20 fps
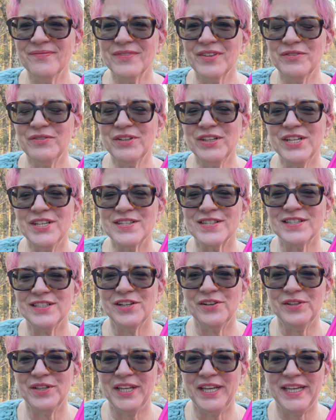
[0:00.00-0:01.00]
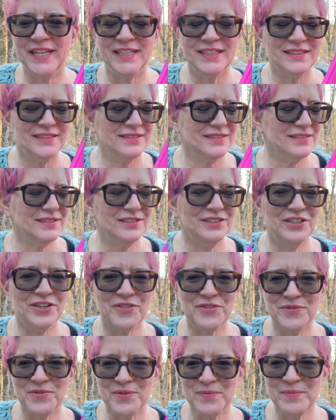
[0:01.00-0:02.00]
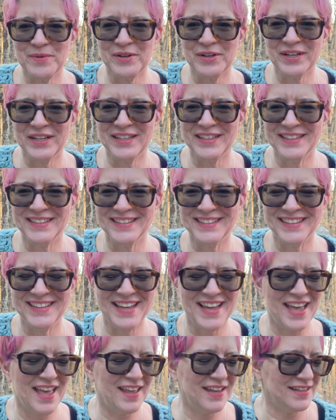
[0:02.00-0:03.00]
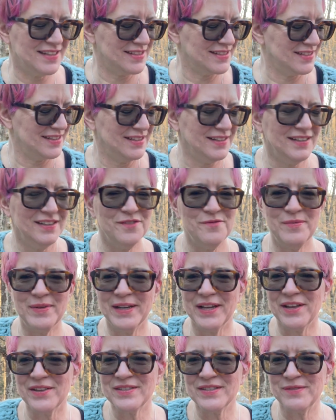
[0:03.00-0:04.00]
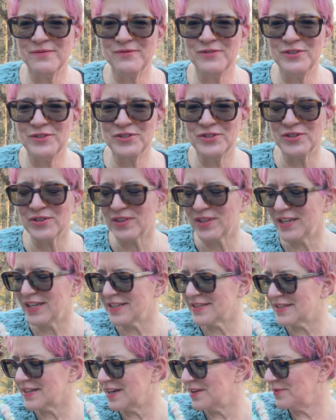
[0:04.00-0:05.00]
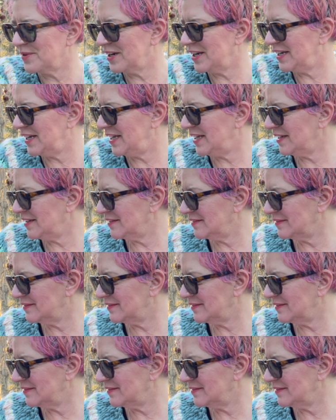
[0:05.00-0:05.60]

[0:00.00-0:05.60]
really slowly look through the book and pick out some future things that I want to knit.